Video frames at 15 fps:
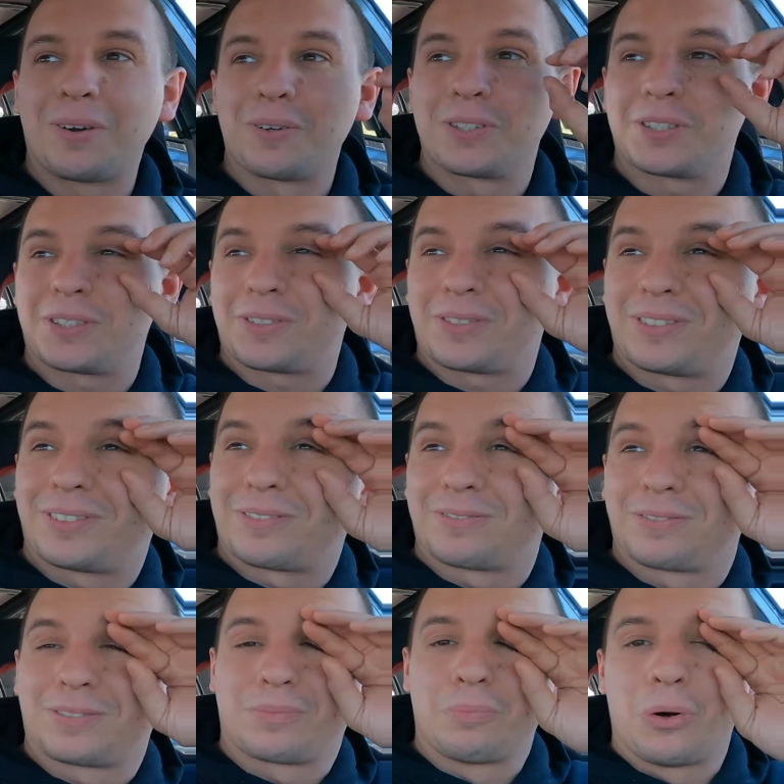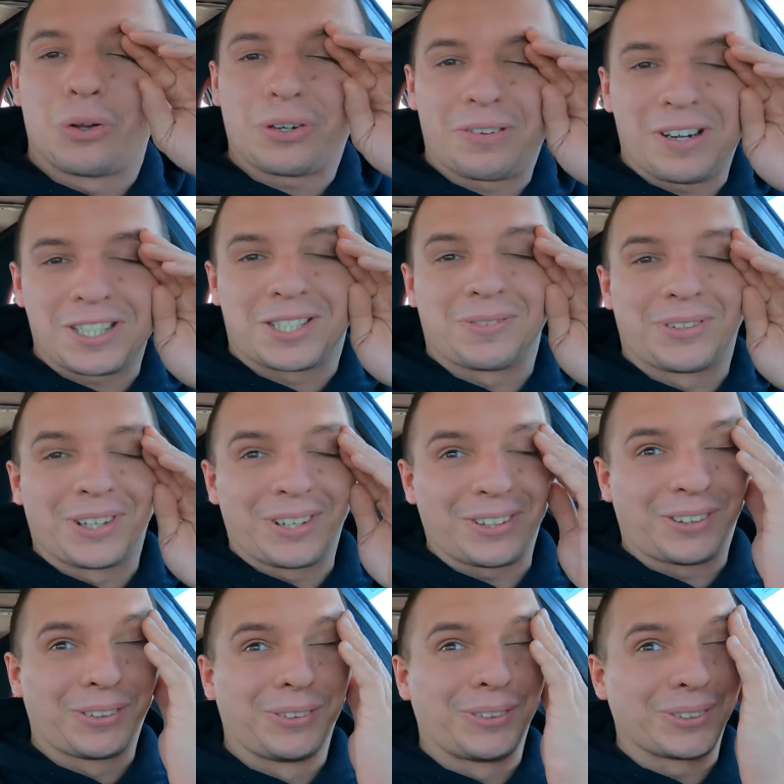was more aggressive than I
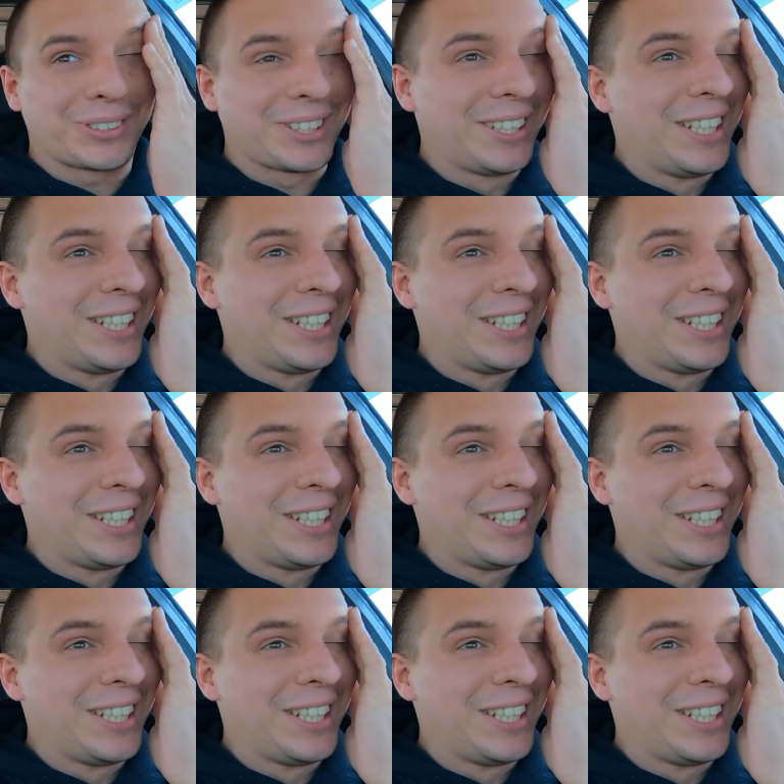thought.